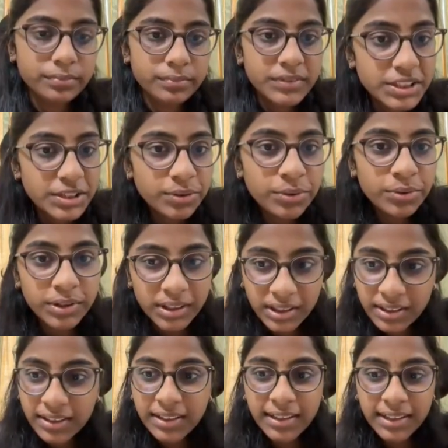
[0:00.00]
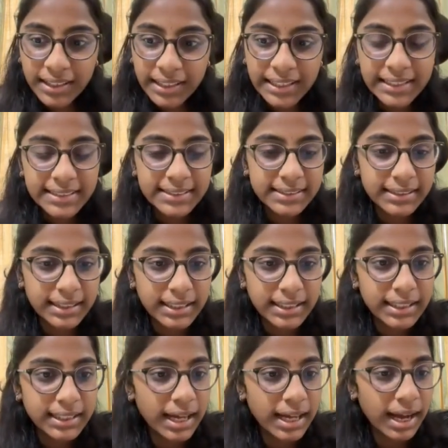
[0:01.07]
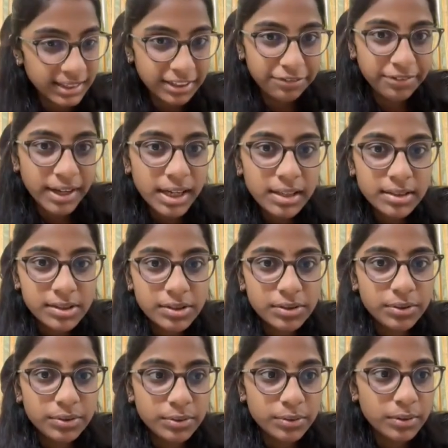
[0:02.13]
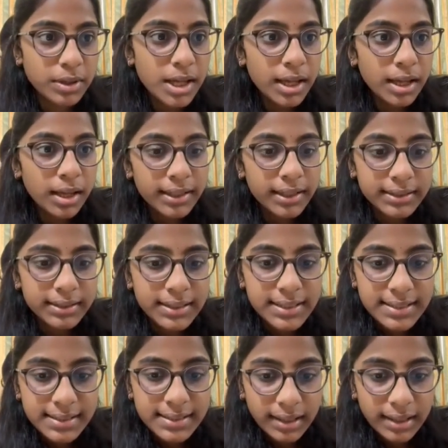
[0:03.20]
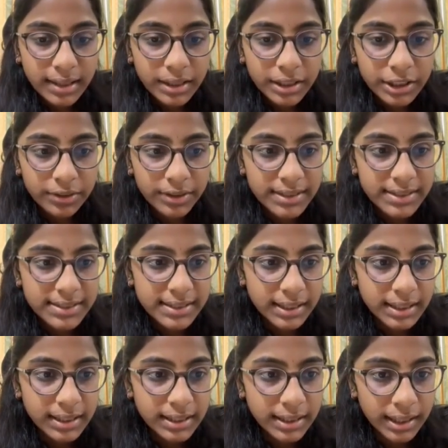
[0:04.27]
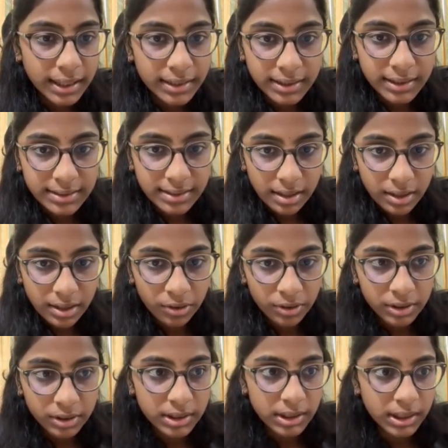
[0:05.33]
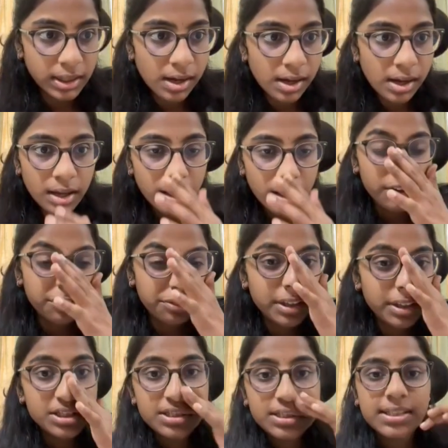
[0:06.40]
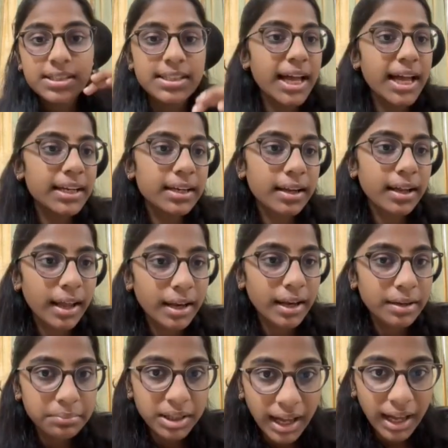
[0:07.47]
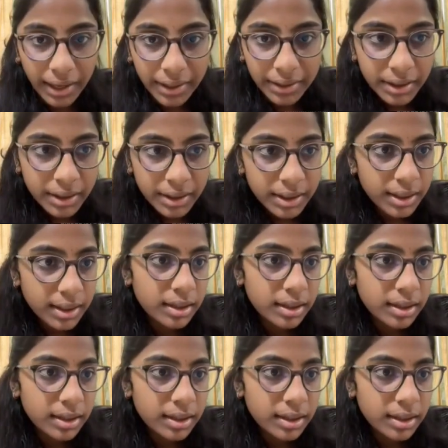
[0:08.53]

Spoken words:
So here is the artifact. So in this side, you can see that these are all the features that can be added.